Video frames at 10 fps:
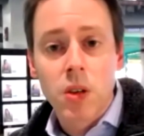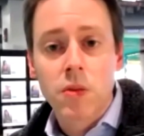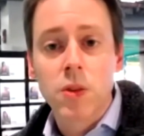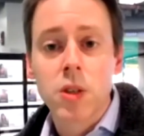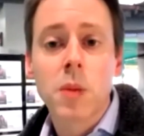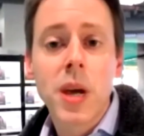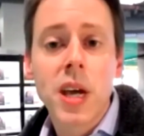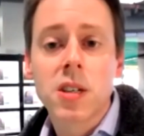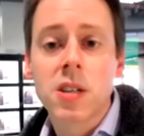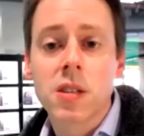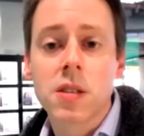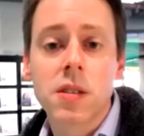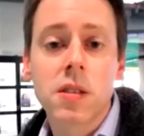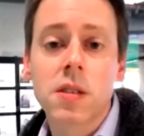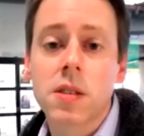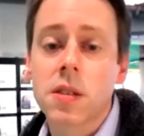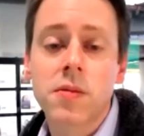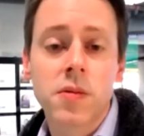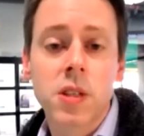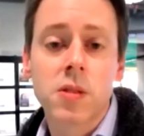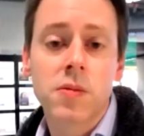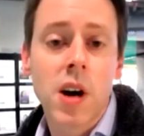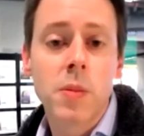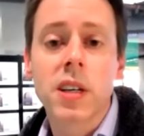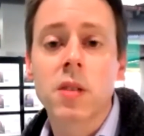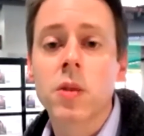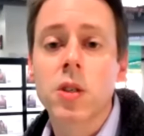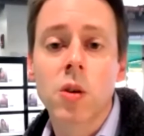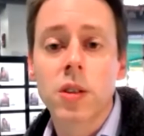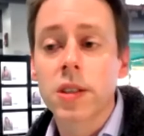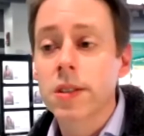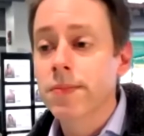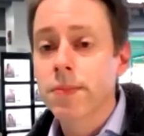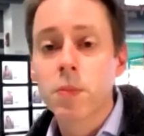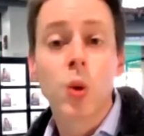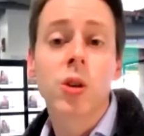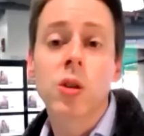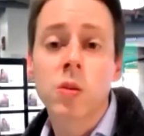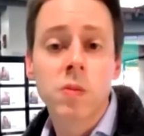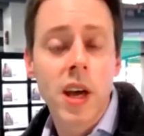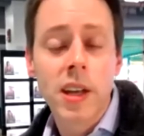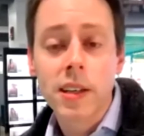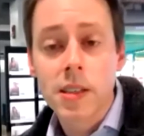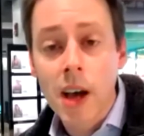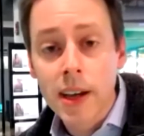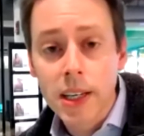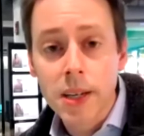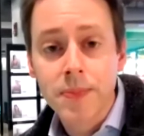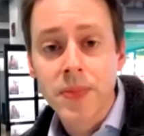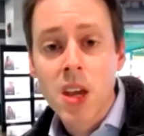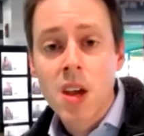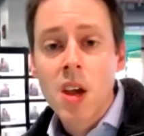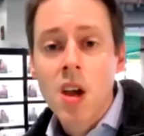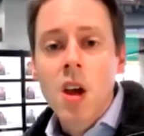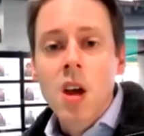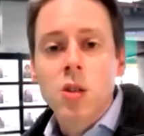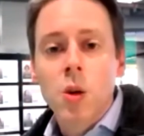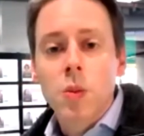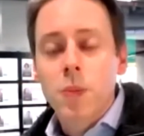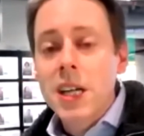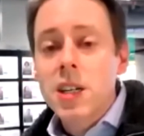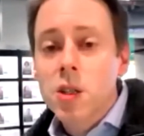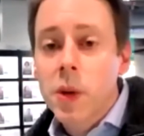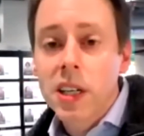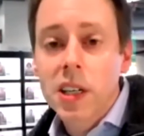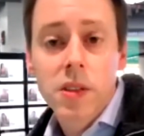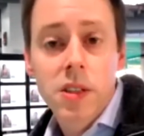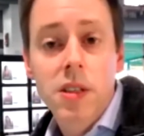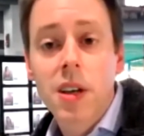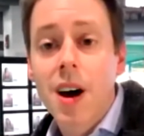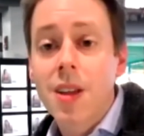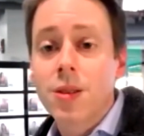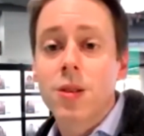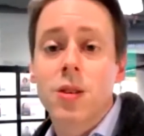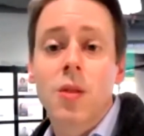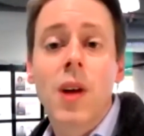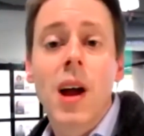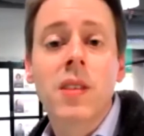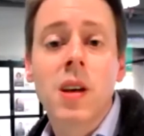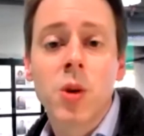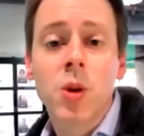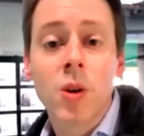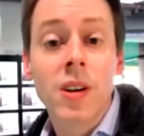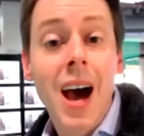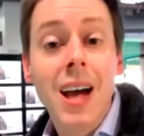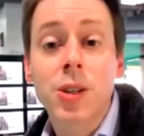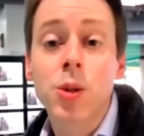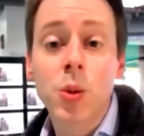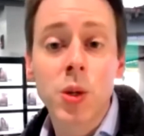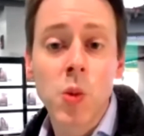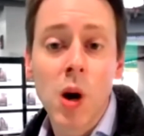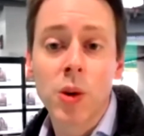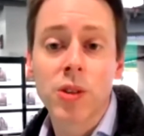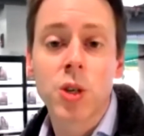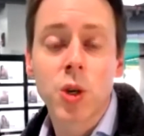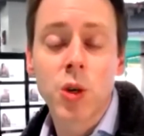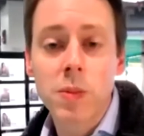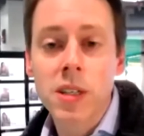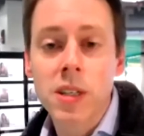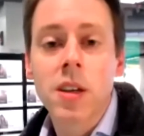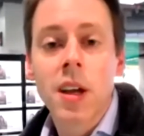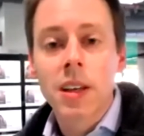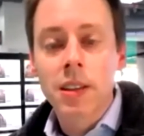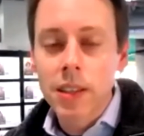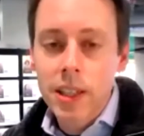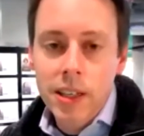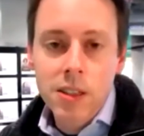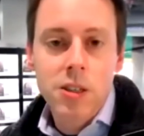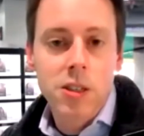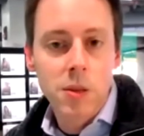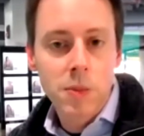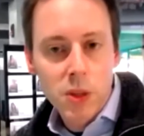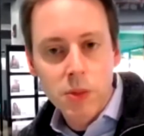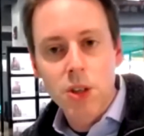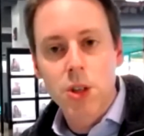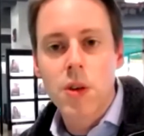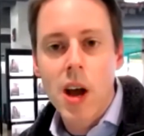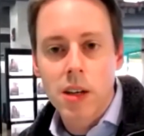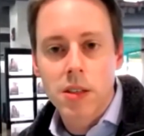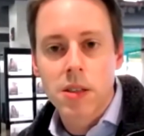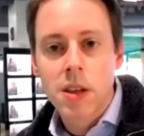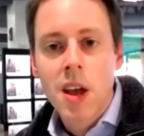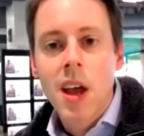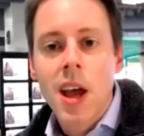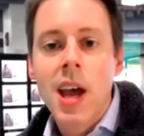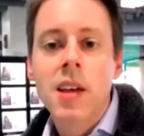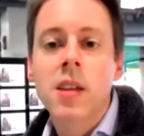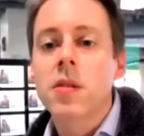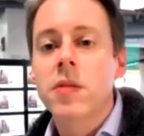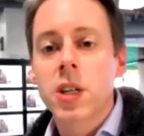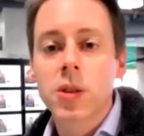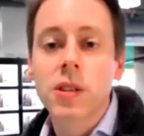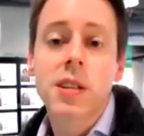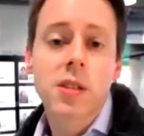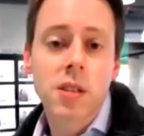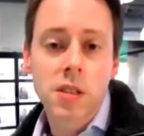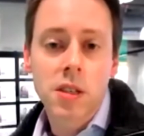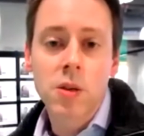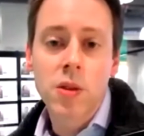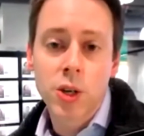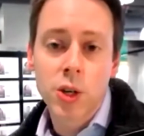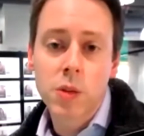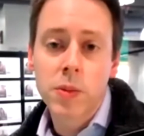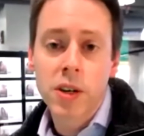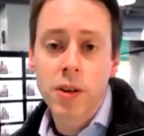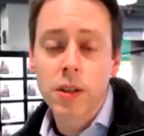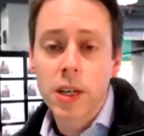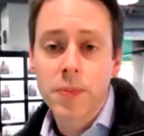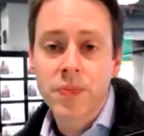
for some patients, these, this environment can result in boredom and anxiety. So patients might even see others around them who are not doing well with their treatments, leading to symptom distress and eventually discontinue their treatment early.